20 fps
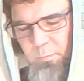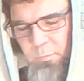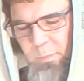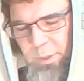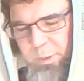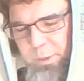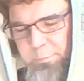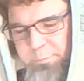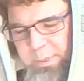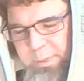
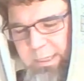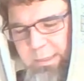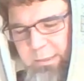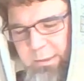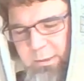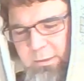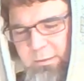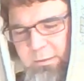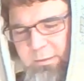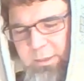You're
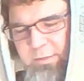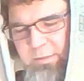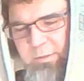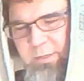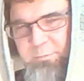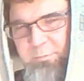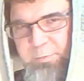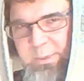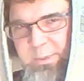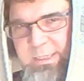Peter, you're
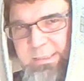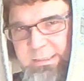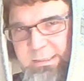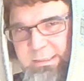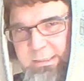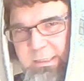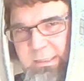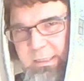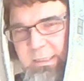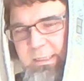in
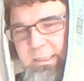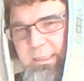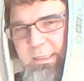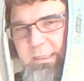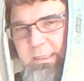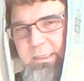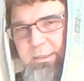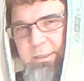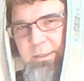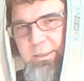prison,
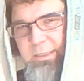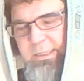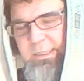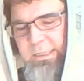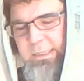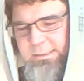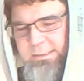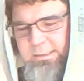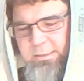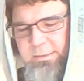your
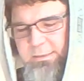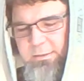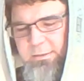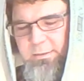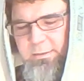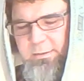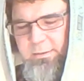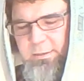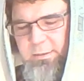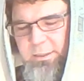cousin,
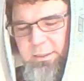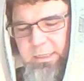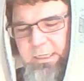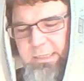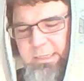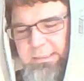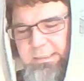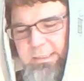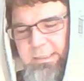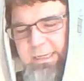your
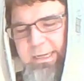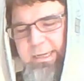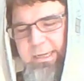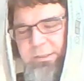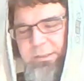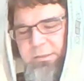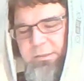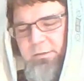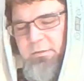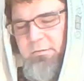cousin
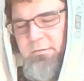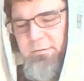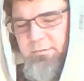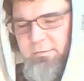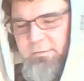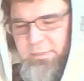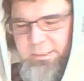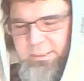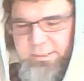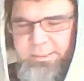angel
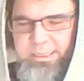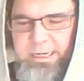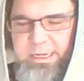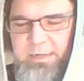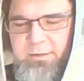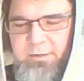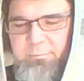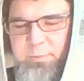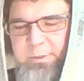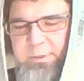let you
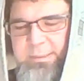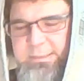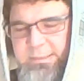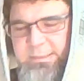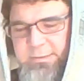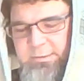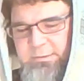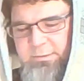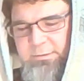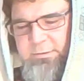out of
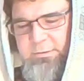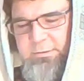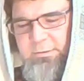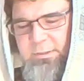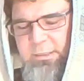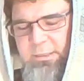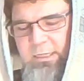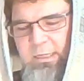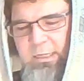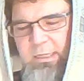prison.
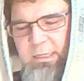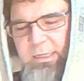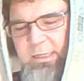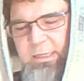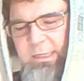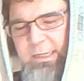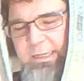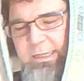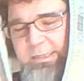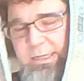
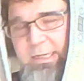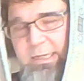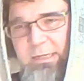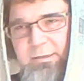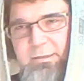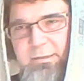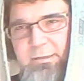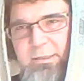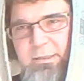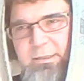And
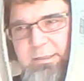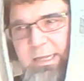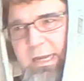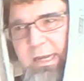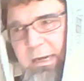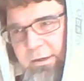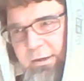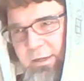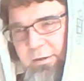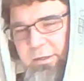now
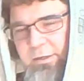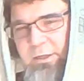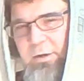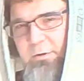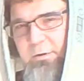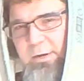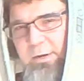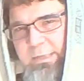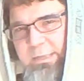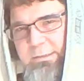now you're
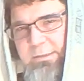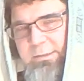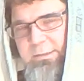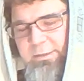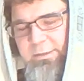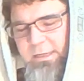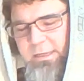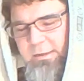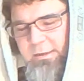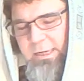going to
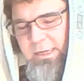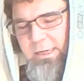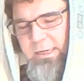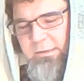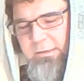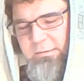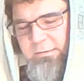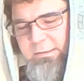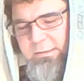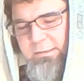their
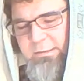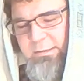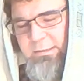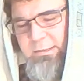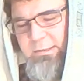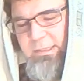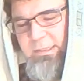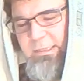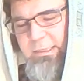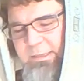house.
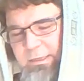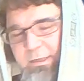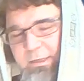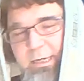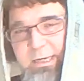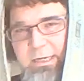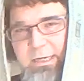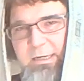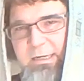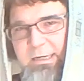They're
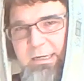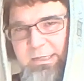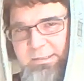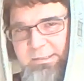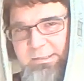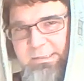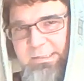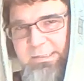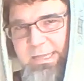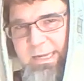not going to
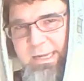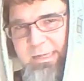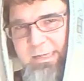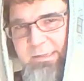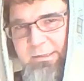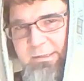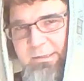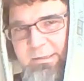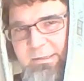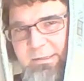
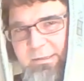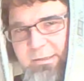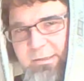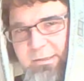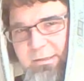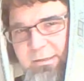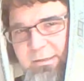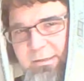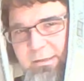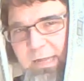understand
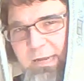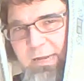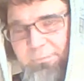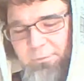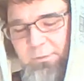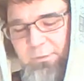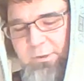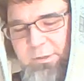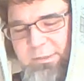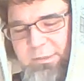at
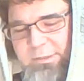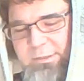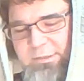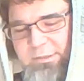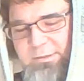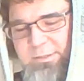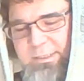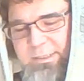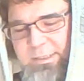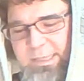first
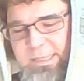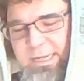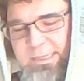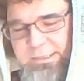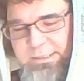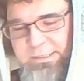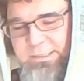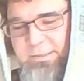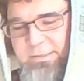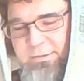that
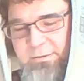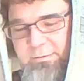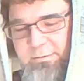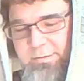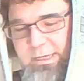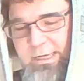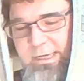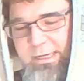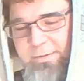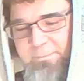that's you,
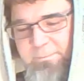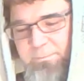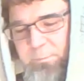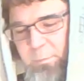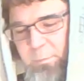right?